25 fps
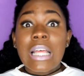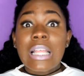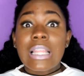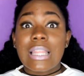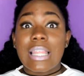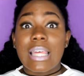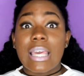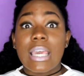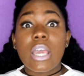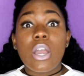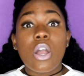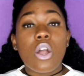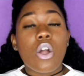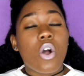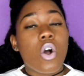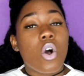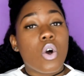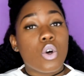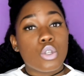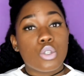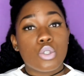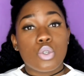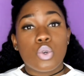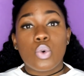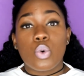They are
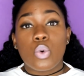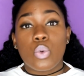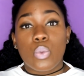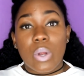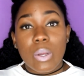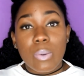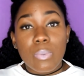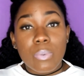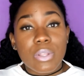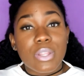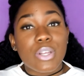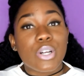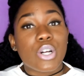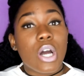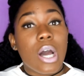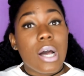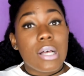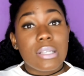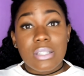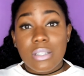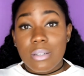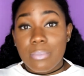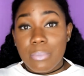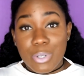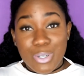also great with their
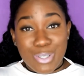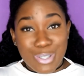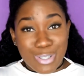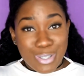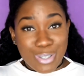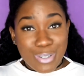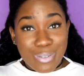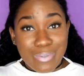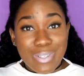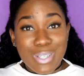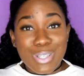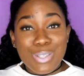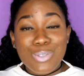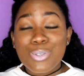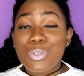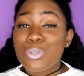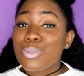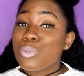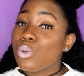customer service,